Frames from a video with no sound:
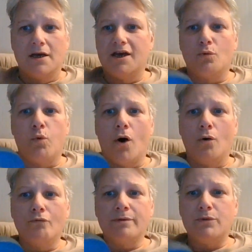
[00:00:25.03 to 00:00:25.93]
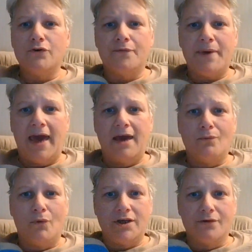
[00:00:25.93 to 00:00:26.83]
It won't remove
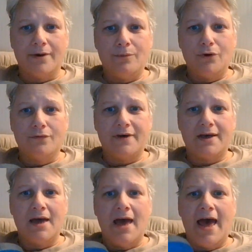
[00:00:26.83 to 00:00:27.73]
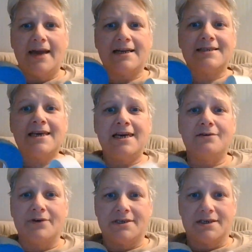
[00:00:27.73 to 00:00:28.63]
paint when you remove it, and it's
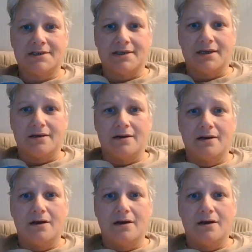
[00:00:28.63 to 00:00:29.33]
heat resistant.